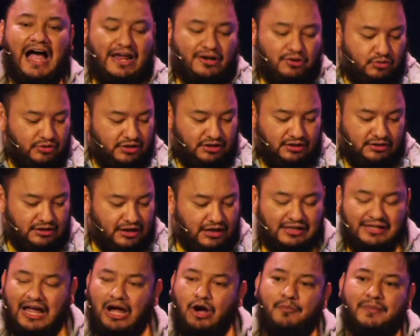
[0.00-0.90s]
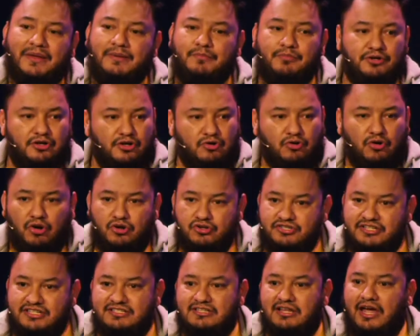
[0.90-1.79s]
don't allow people to cross
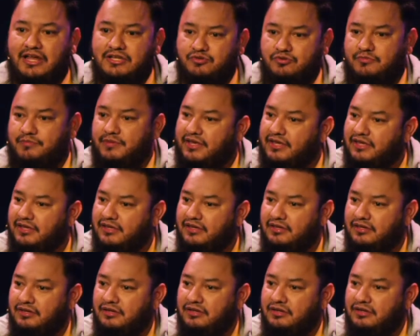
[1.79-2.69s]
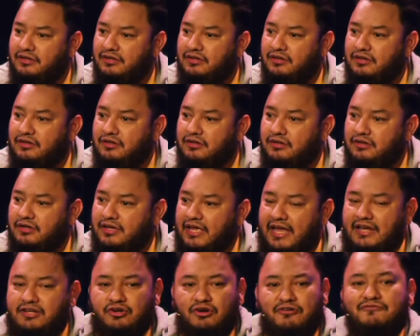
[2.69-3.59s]
these lines with me.
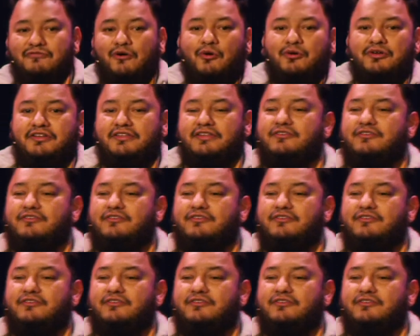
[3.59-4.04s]
And don't fall into the